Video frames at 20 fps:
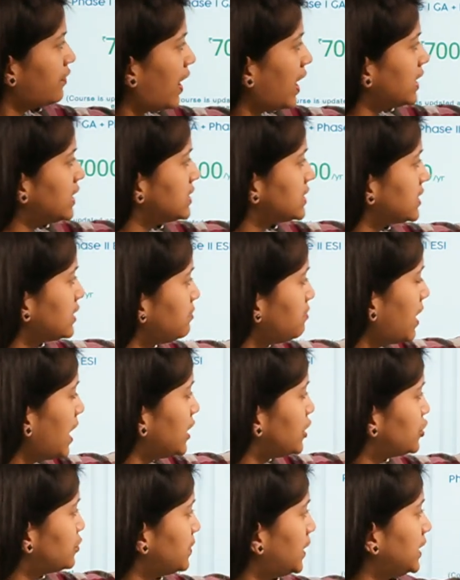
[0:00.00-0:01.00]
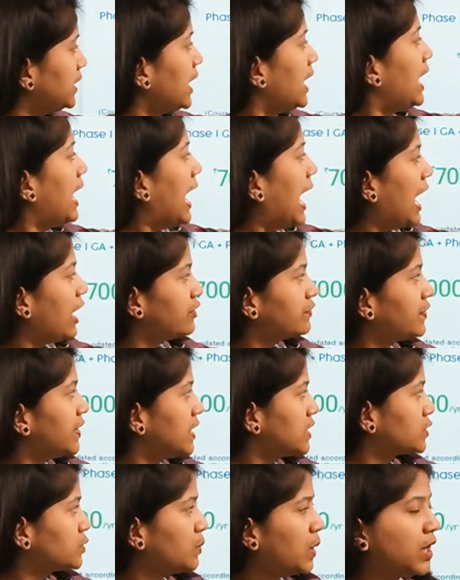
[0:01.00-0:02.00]
finance and management and
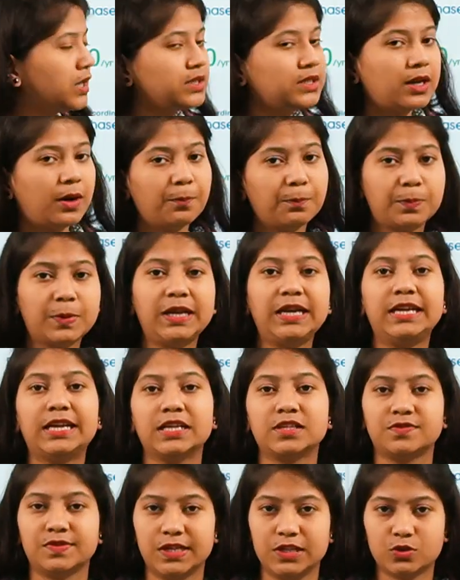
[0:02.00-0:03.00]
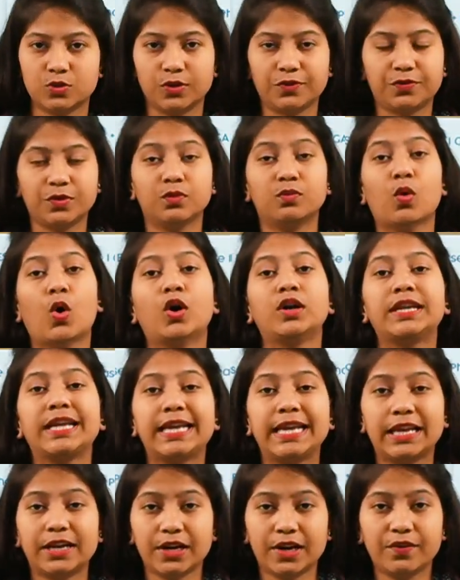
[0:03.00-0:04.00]
phase 1 complete as well. So if you want
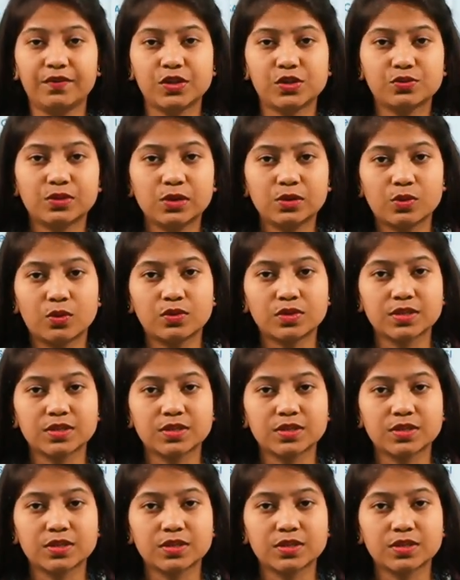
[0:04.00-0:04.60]
individual